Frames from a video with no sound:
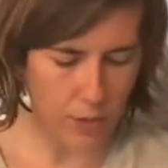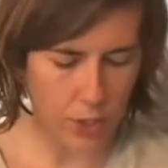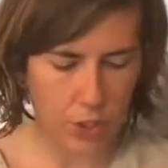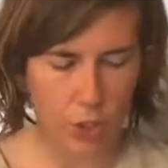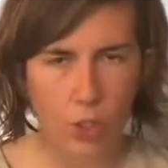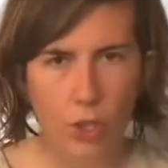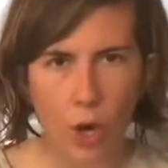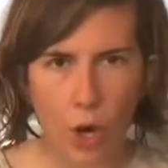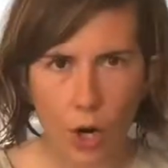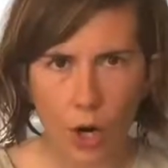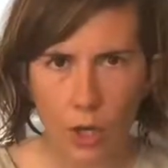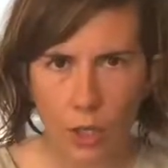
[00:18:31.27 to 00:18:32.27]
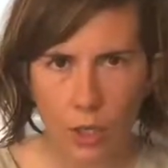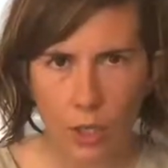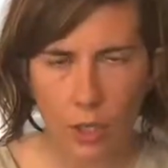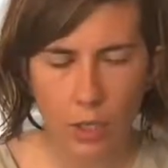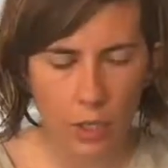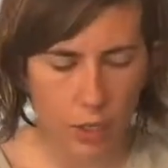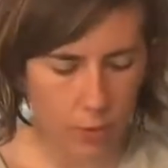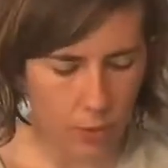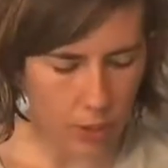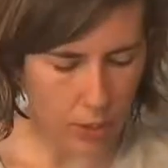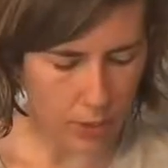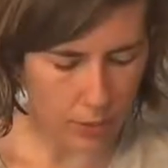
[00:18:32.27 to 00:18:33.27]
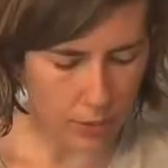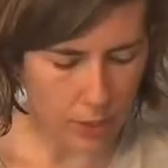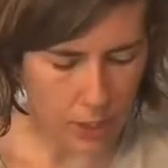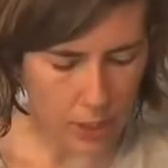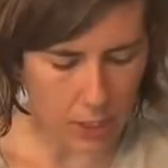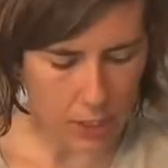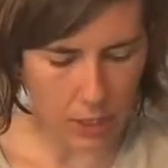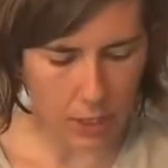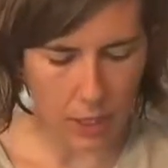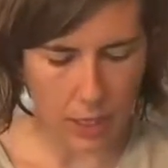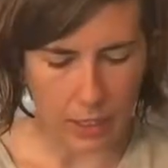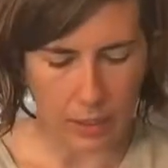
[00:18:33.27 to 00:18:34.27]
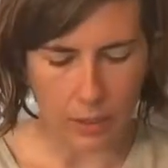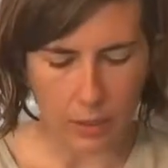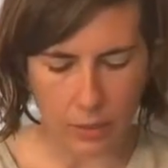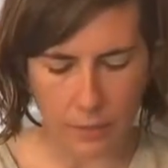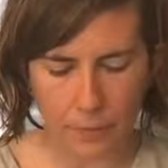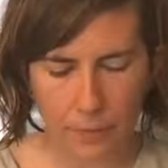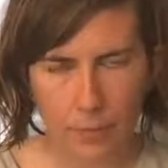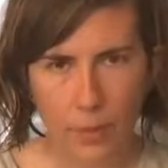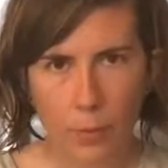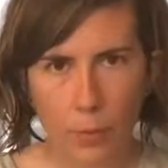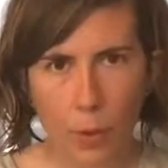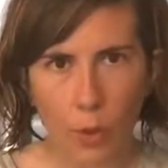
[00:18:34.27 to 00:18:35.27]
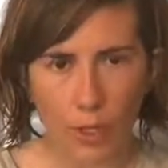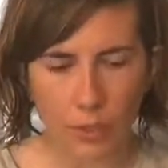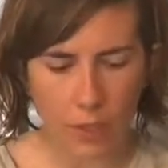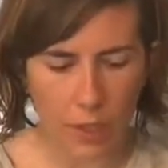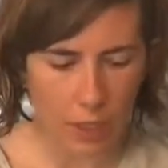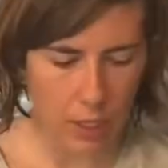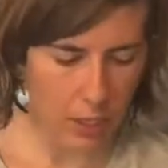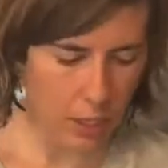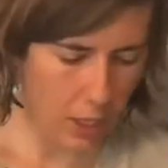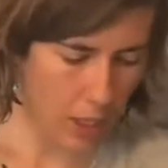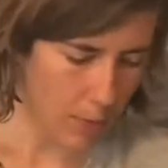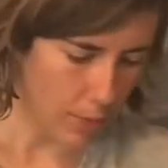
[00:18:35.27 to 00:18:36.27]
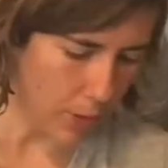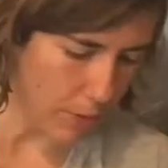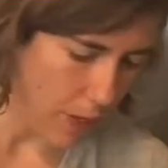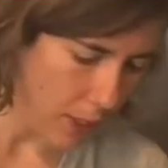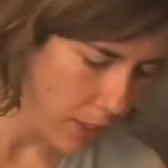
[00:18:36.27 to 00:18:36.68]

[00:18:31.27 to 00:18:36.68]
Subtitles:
of a star, where you'll see like little points on it. But if I